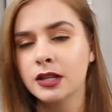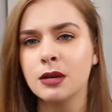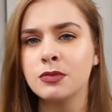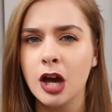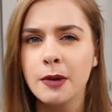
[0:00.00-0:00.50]

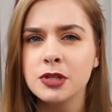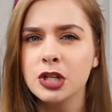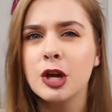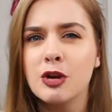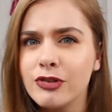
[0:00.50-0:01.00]
Sometimes, you
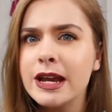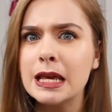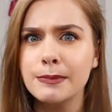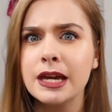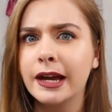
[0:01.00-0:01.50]
know,
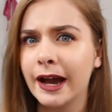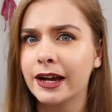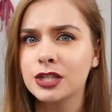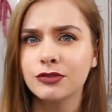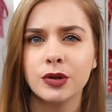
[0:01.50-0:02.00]
really big
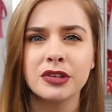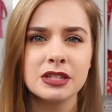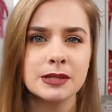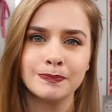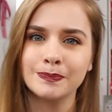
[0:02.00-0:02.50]
active
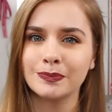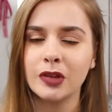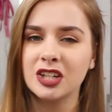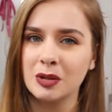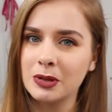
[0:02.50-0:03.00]
ones, mm,
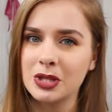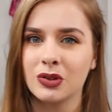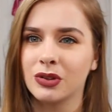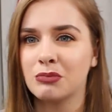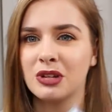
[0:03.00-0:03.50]
I don't put this
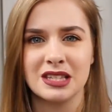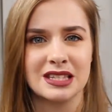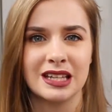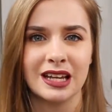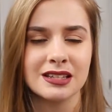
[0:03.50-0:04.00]
on them because it
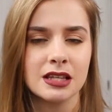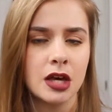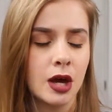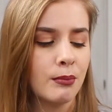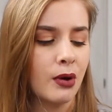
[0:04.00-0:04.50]
stings,
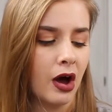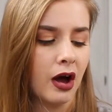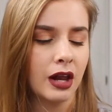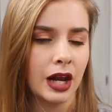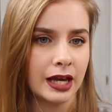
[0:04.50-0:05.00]

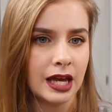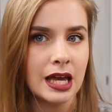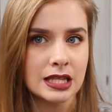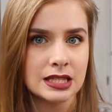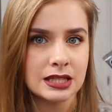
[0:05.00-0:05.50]
but like
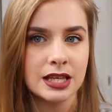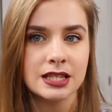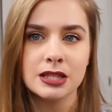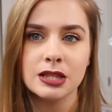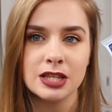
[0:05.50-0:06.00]
it's
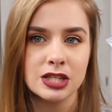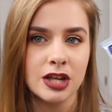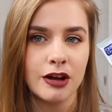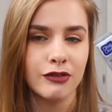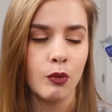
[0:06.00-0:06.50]
this this
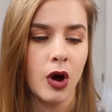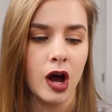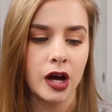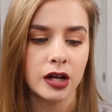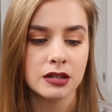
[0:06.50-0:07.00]
stuff
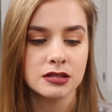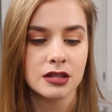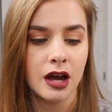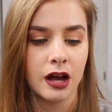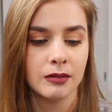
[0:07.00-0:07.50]

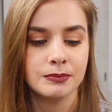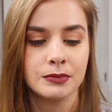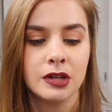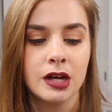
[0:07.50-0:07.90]
works. Um,